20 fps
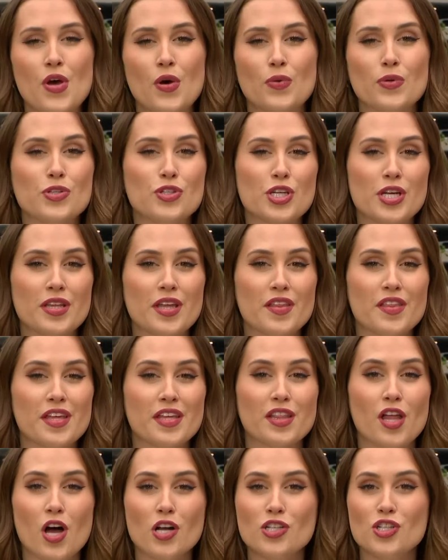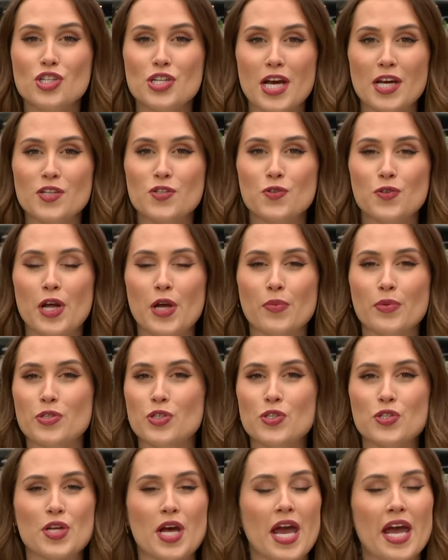Well, Shayla, they launched yesterday with
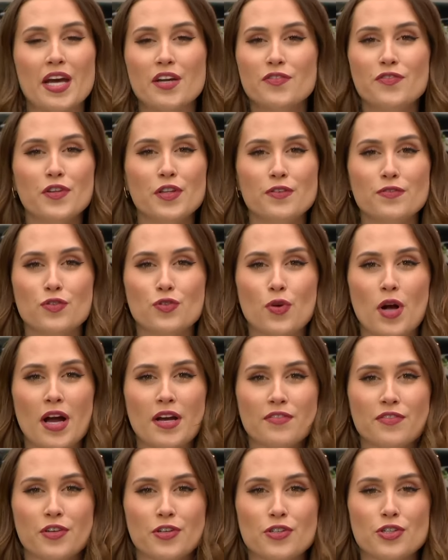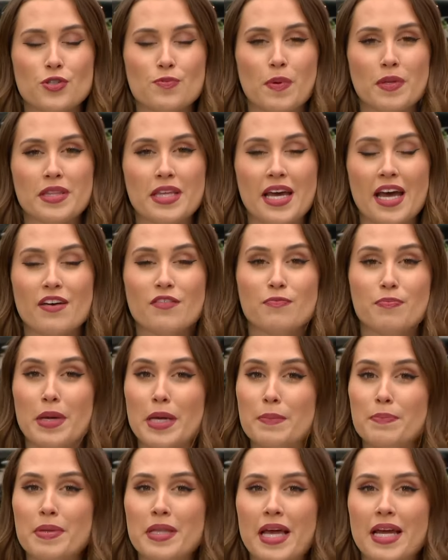just a handful of drivers, but they have
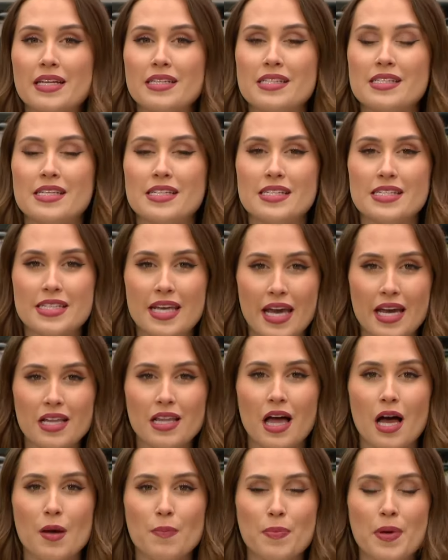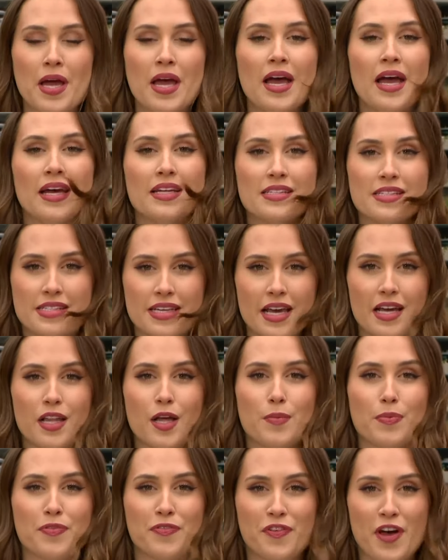big plans to scale up and scale
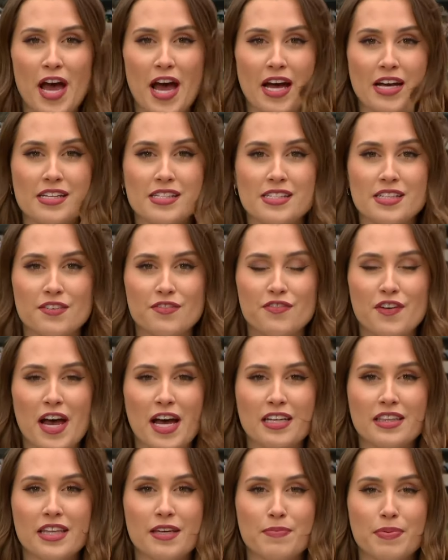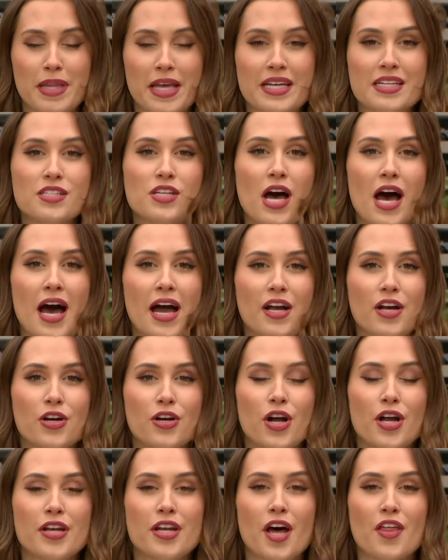up fast. In fact, they plan to hire
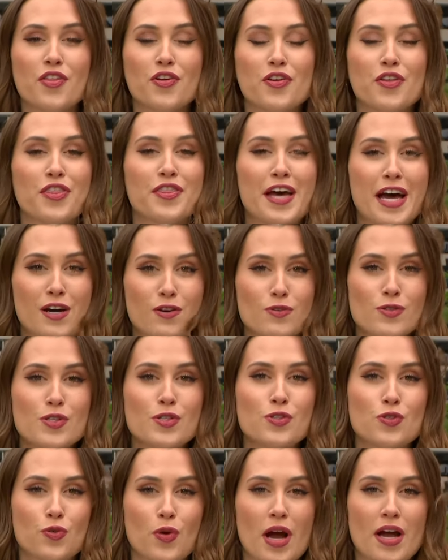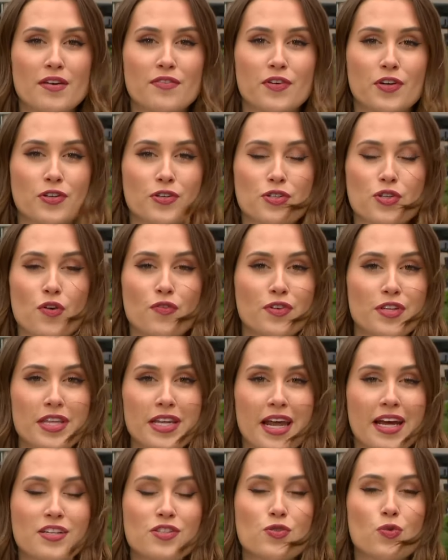another thousand drivers over the
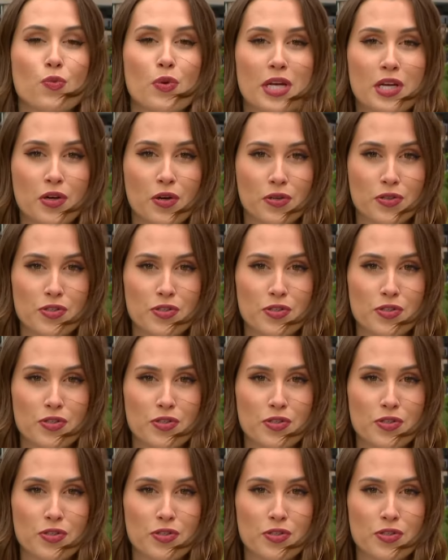next week or